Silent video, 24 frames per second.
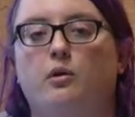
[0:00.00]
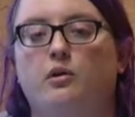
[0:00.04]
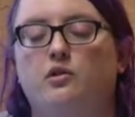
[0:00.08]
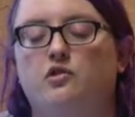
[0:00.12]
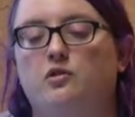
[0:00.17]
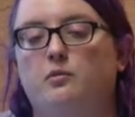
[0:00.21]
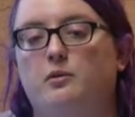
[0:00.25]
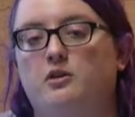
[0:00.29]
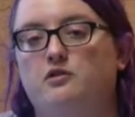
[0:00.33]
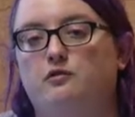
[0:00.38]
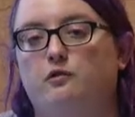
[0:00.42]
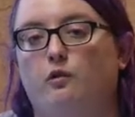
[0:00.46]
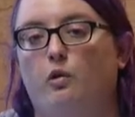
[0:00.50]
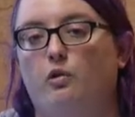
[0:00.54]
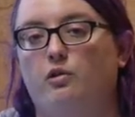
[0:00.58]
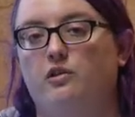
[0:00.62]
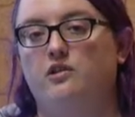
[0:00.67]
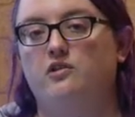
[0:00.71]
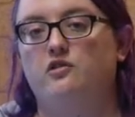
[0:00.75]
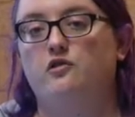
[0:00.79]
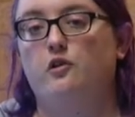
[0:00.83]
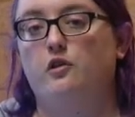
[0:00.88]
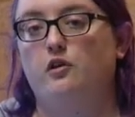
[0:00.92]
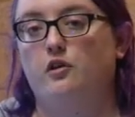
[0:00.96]
put too much
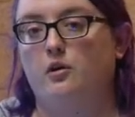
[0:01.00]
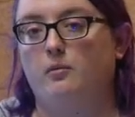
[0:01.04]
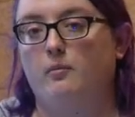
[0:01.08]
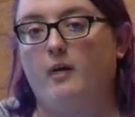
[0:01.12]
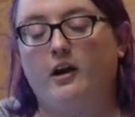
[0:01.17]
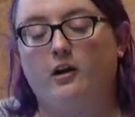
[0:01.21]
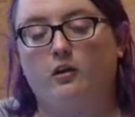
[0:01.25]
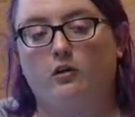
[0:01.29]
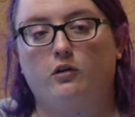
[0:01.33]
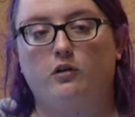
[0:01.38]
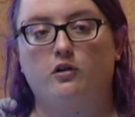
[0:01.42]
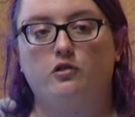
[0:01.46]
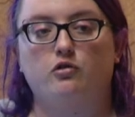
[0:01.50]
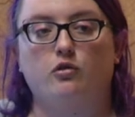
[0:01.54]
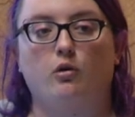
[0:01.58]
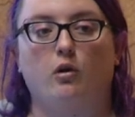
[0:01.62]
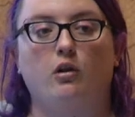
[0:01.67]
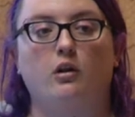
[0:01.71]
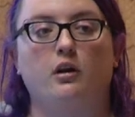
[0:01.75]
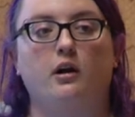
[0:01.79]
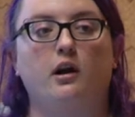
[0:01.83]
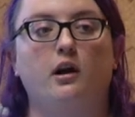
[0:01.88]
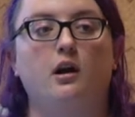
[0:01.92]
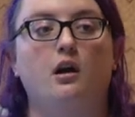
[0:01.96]
voltage into your
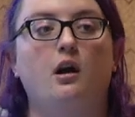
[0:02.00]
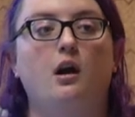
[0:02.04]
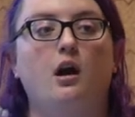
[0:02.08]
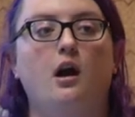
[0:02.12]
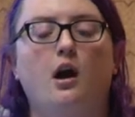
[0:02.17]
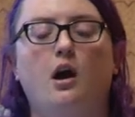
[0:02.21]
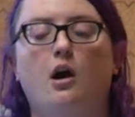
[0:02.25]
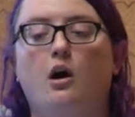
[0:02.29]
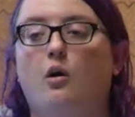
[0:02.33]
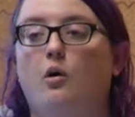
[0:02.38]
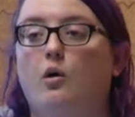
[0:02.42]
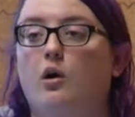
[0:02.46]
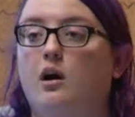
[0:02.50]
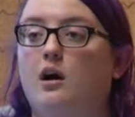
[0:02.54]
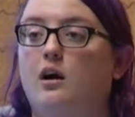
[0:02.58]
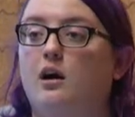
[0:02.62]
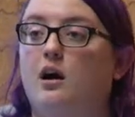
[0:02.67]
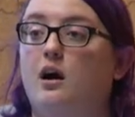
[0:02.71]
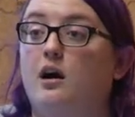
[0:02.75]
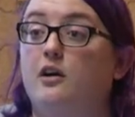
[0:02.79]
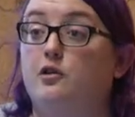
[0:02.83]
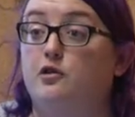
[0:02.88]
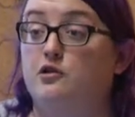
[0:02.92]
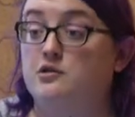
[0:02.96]
microcontroller or
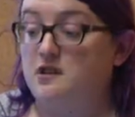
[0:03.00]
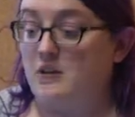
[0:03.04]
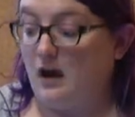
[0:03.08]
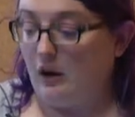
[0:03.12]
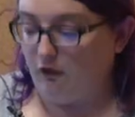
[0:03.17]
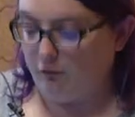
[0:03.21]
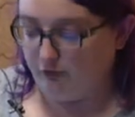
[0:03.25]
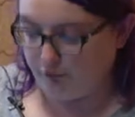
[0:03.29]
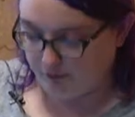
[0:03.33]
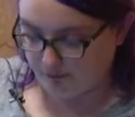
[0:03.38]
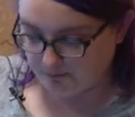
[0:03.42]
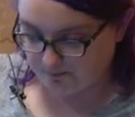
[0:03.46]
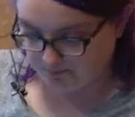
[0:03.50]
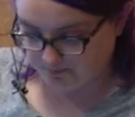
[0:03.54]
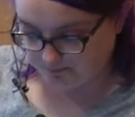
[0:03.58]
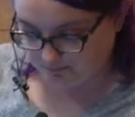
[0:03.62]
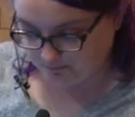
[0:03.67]
uh, yourself.